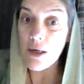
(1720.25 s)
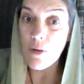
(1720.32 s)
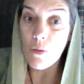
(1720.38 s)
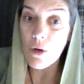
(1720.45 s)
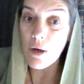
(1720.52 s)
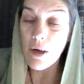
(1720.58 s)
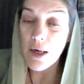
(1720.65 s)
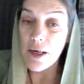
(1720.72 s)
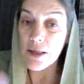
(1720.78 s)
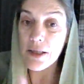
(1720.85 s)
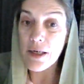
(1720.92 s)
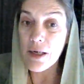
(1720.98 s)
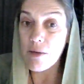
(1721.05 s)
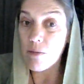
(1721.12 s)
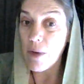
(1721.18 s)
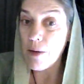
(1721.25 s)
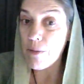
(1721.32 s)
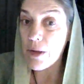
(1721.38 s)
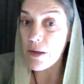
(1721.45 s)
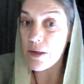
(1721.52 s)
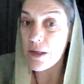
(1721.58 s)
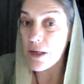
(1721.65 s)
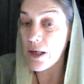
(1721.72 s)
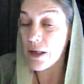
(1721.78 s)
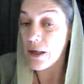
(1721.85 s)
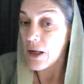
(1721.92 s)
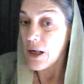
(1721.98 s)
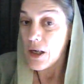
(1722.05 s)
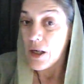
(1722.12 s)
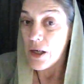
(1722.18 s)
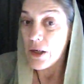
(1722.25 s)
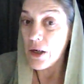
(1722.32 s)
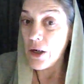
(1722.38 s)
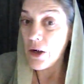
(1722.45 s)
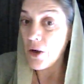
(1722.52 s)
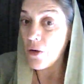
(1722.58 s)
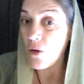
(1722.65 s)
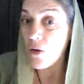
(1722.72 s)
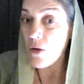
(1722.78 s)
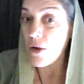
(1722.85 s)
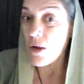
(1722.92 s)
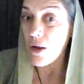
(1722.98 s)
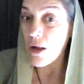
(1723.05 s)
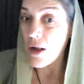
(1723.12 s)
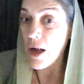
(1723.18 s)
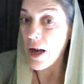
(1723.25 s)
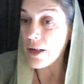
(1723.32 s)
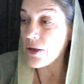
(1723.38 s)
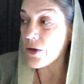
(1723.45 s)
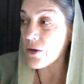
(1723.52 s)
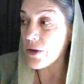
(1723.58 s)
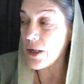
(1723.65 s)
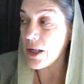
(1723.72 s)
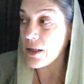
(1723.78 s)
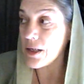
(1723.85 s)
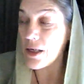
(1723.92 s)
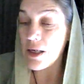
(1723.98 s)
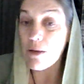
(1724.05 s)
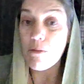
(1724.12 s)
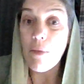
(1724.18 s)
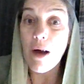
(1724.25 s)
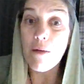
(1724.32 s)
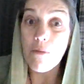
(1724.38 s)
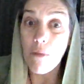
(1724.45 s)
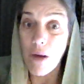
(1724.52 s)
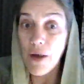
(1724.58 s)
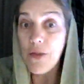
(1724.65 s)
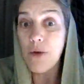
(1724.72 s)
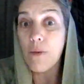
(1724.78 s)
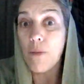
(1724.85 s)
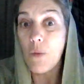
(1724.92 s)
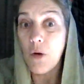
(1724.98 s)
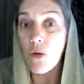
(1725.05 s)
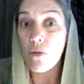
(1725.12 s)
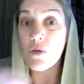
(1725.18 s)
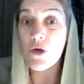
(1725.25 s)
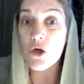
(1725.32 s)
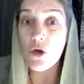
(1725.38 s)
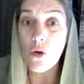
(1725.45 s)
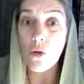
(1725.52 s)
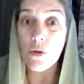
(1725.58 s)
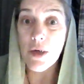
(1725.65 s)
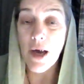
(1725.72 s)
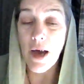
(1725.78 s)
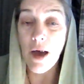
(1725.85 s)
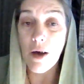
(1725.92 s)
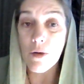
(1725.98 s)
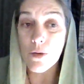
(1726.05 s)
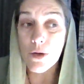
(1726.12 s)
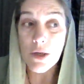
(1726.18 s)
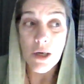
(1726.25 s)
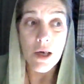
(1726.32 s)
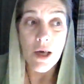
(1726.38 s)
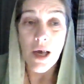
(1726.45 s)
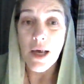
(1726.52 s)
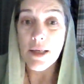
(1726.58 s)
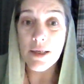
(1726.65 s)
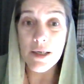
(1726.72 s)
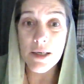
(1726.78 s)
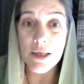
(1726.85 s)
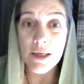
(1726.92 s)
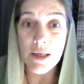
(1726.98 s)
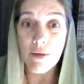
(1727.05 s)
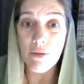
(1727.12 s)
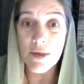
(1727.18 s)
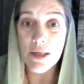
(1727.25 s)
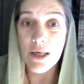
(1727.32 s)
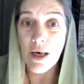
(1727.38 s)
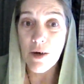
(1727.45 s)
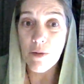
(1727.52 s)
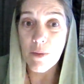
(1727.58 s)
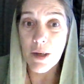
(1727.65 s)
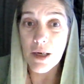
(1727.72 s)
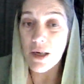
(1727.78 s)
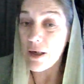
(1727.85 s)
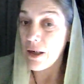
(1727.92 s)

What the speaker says: we're 18. My mother said, I turned 18. My mother moved, sold the house, and didn't even tell me.